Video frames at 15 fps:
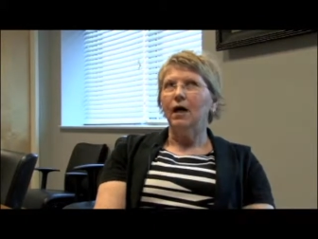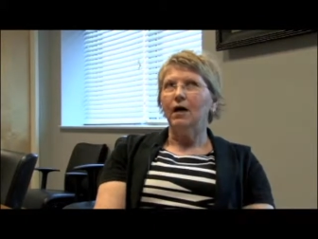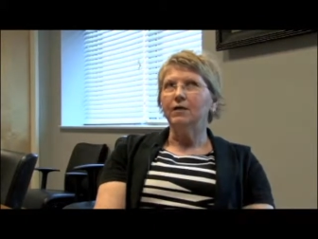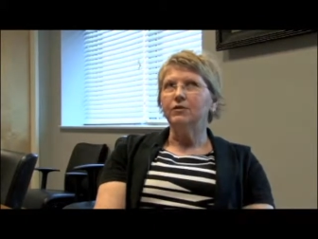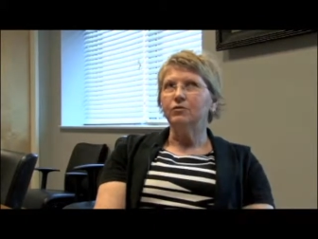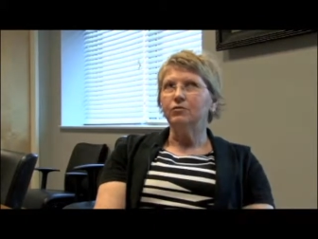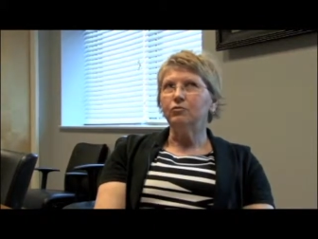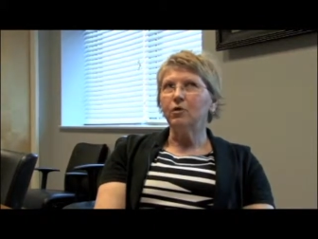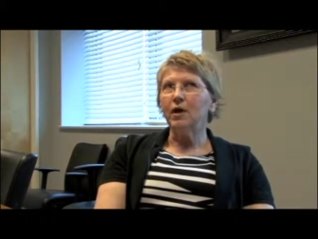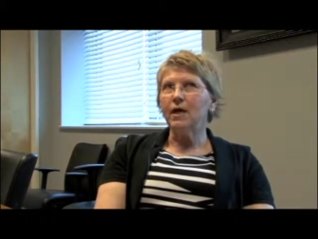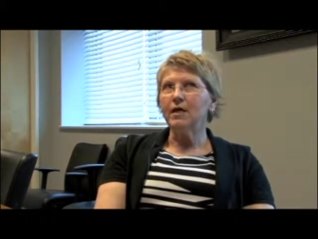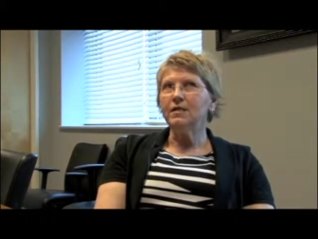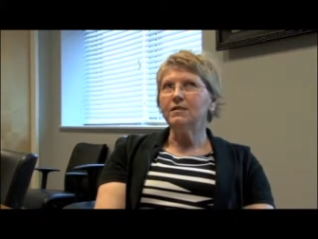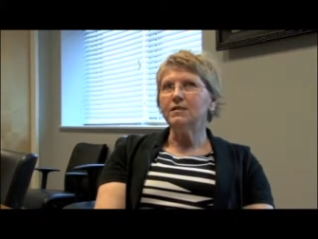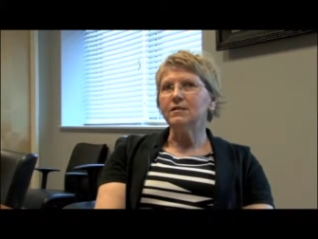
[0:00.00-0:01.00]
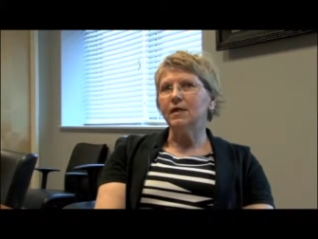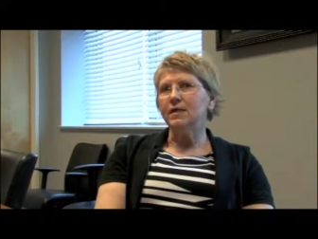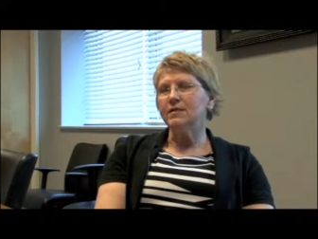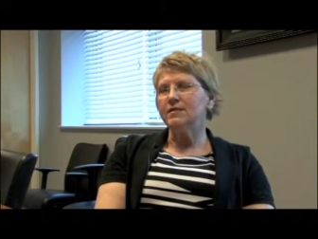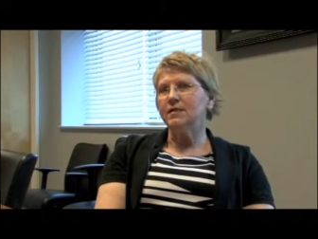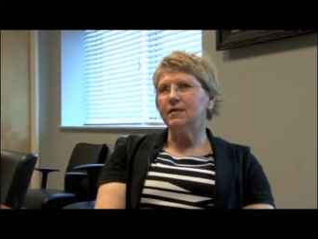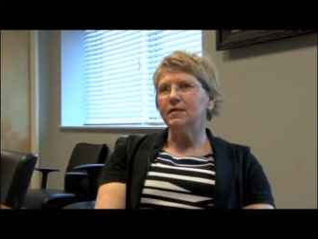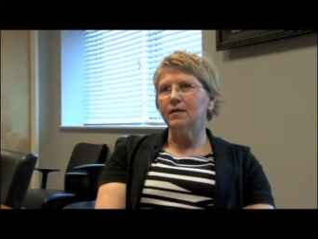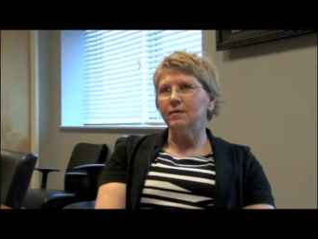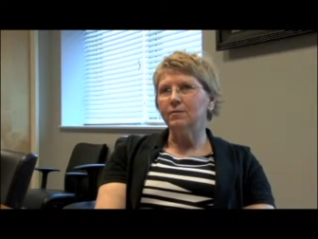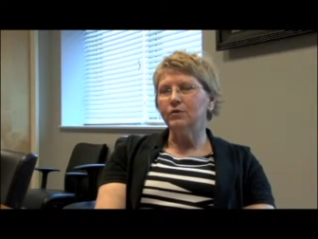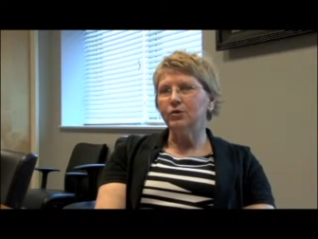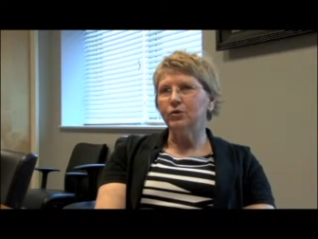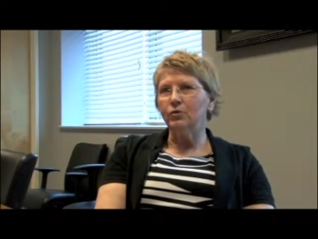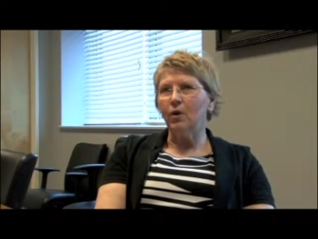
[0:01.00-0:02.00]
I try to not see
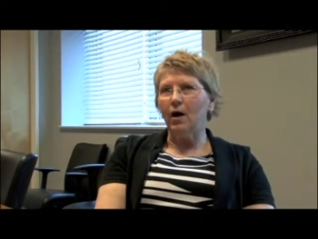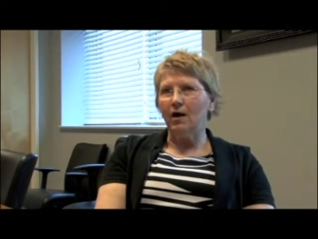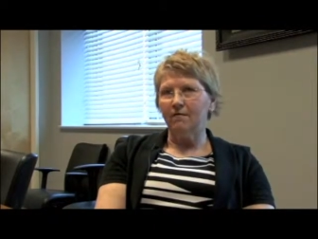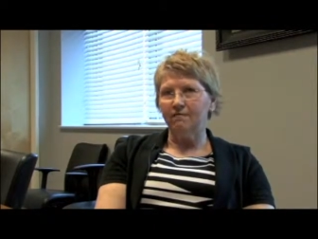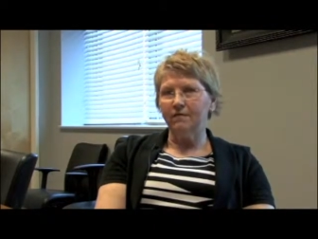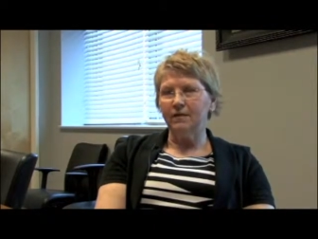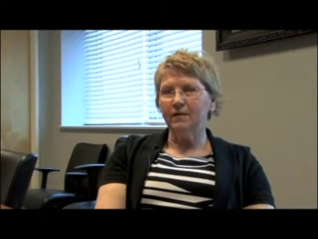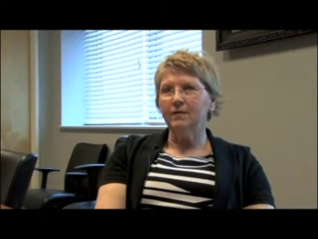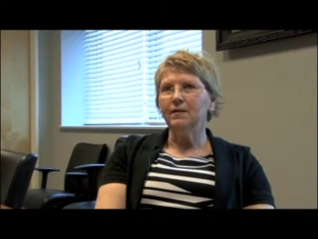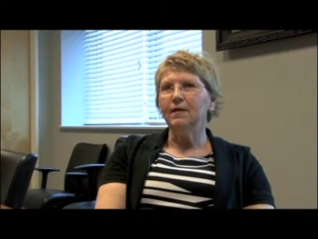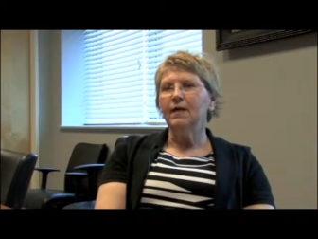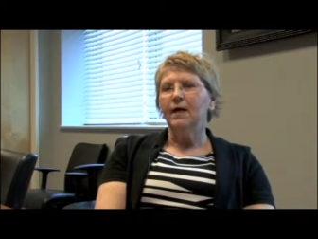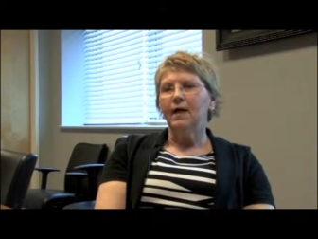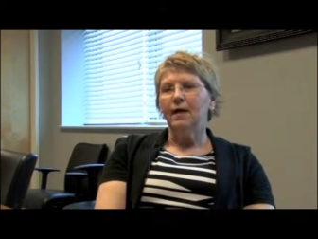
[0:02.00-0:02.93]
them too often.